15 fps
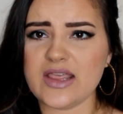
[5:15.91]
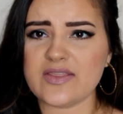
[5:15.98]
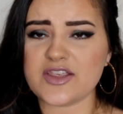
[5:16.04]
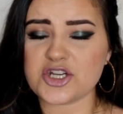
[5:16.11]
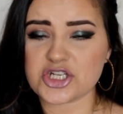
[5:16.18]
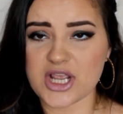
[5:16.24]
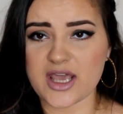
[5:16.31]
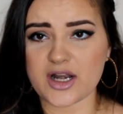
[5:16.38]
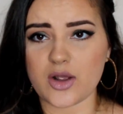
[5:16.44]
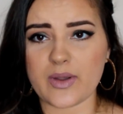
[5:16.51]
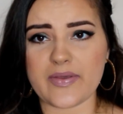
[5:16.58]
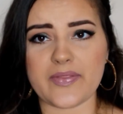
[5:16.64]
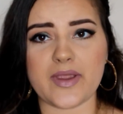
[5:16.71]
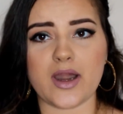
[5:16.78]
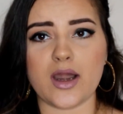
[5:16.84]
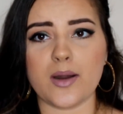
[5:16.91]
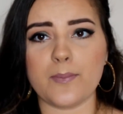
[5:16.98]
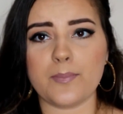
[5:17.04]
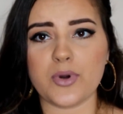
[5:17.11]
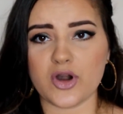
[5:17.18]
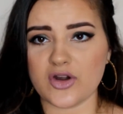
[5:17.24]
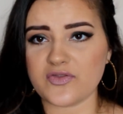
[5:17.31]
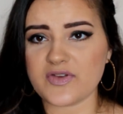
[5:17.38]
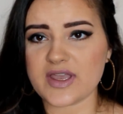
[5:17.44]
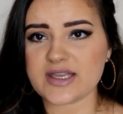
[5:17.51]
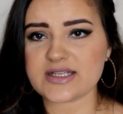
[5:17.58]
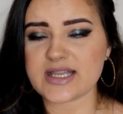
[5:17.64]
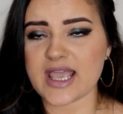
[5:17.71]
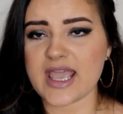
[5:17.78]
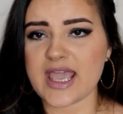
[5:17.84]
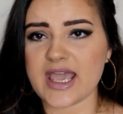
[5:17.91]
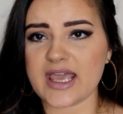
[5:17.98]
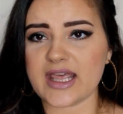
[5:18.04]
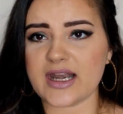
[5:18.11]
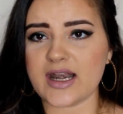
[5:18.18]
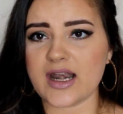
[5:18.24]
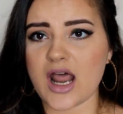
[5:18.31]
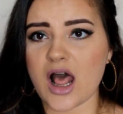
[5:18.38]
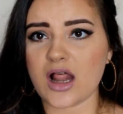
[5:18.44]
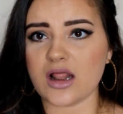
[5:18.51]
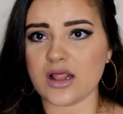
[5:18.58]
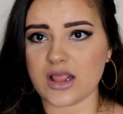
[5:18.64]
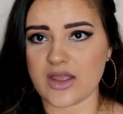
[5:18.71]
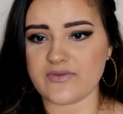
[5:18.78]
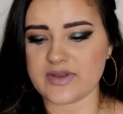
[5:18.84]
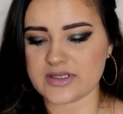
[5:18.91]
the shadow in there perfect and love